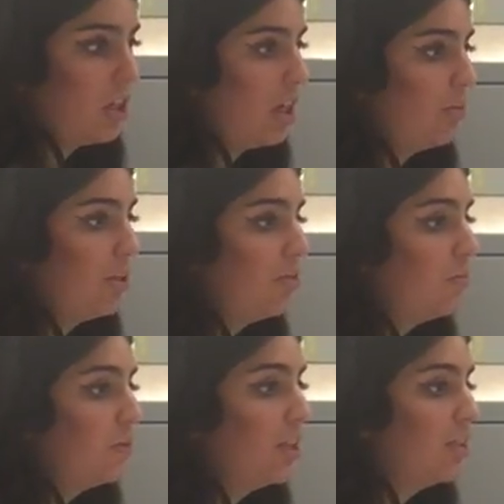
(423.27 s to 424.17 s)
I
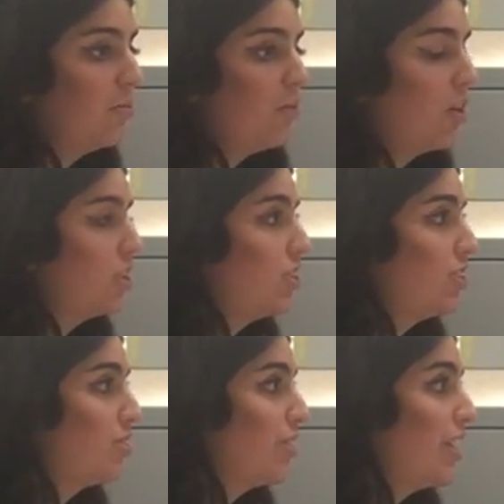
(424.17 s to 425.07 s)
mean, we wanted to
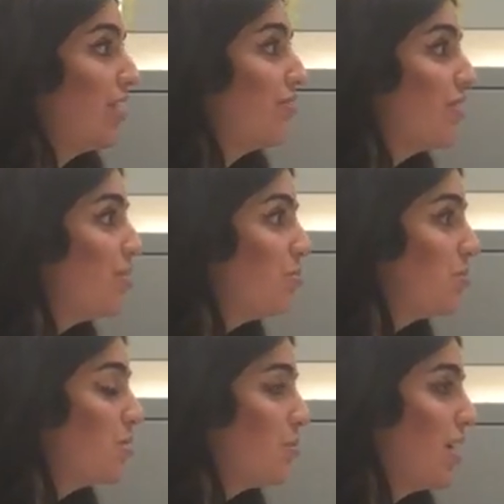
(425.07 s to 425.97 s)
create
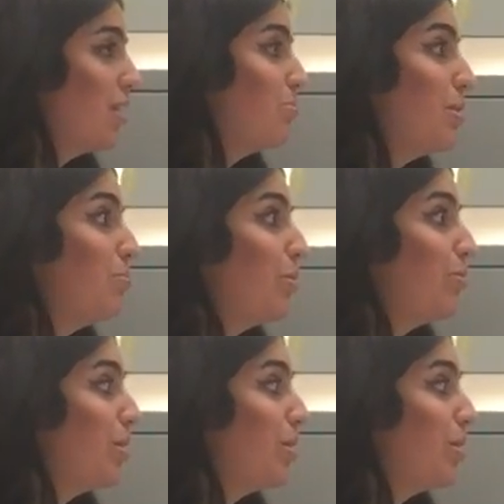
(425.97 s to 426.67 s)
films where people